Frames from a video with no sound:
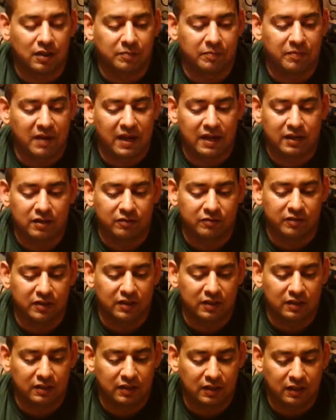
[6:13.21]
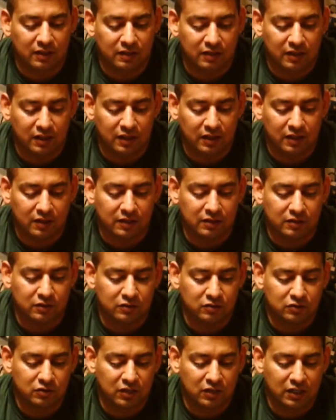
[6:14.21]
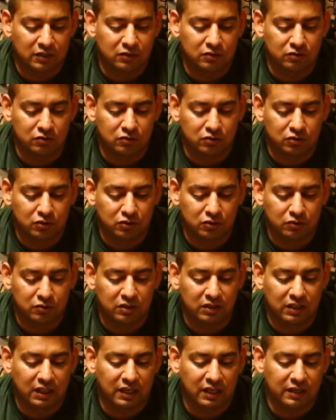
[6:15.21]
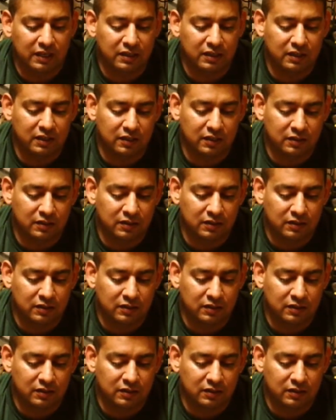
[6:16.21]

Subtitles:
back of it, and then try to shoot the light in